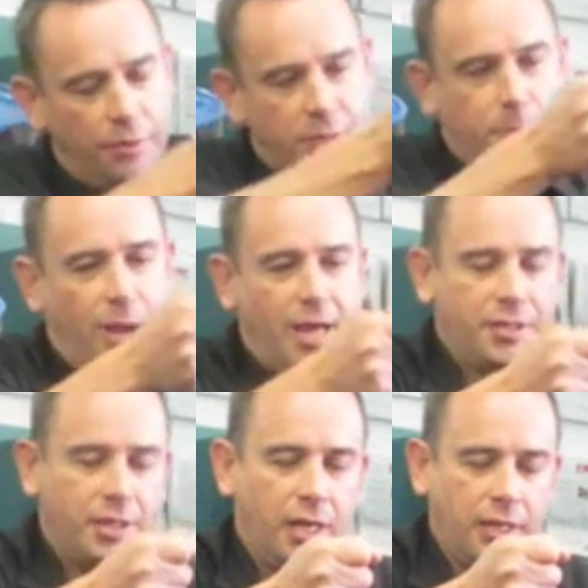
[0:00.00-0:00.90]
this
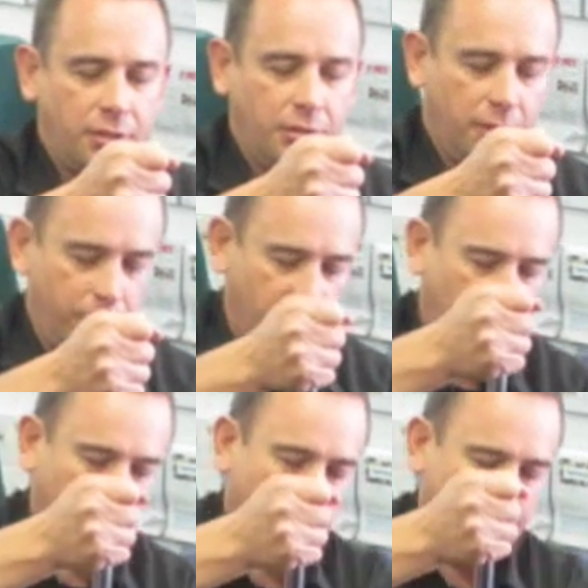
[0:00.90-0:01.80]
part is connected to the
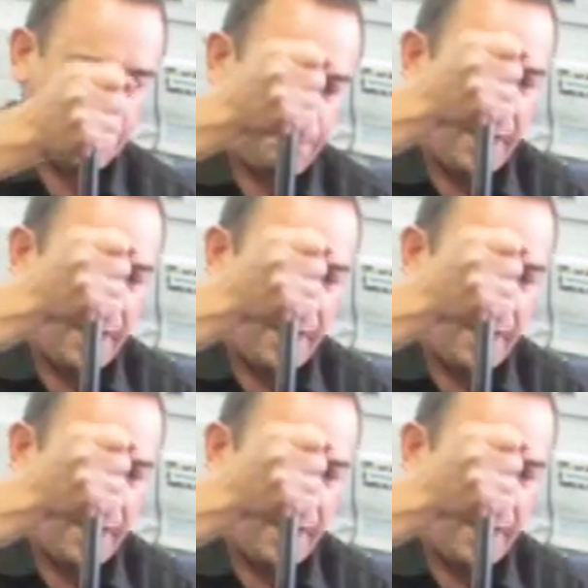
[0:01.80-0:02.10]
body and this